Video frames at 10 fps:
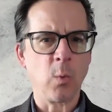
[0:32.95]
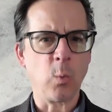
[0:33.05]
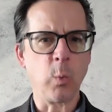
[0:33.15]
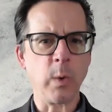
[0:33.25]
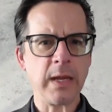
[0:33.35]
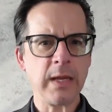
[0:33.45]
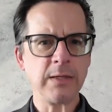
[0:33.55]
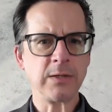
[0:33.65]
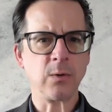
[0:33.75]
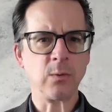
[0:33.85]
we
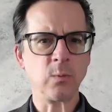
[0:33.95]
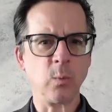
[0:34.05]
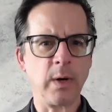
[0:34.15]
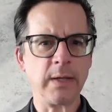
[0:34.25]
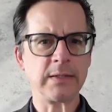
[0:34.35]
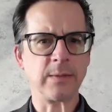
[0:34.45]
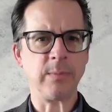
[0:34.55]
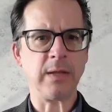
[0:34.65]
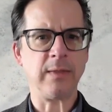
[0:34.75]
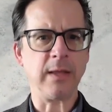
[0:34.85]
don't want to
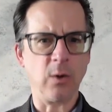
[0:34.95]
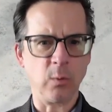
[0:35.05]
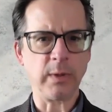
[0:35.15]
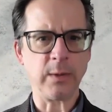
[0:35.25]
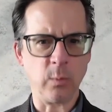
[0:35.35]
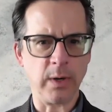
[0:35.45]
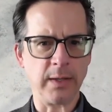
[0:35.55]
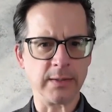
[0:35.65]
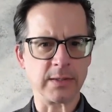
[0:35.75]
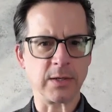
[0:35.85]
be the only
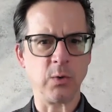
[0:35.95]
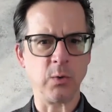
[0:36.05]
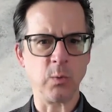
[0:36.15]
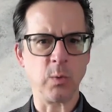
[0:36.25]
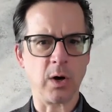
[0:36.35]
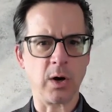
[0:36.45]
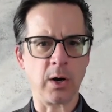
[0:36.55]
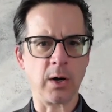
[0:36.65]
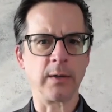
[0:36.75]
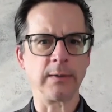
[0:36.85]
ones who
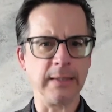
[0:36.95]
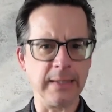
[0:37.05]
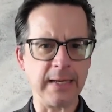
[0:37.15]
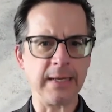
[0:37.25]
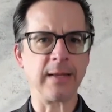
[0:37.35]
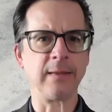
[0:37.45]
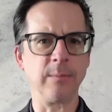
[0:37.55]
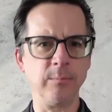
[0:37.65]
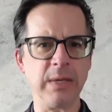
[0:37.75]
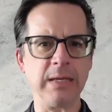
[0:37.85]
are leading the
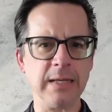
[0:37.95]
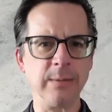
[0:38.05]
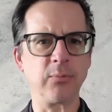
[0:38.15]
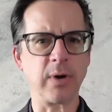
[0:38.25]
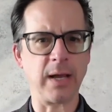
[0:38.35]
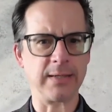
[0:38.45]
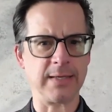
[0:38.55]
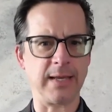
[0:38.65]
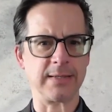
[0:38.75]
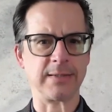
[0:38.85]
BD
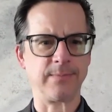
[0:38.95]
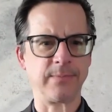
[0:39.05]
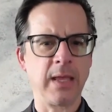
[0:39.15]
process.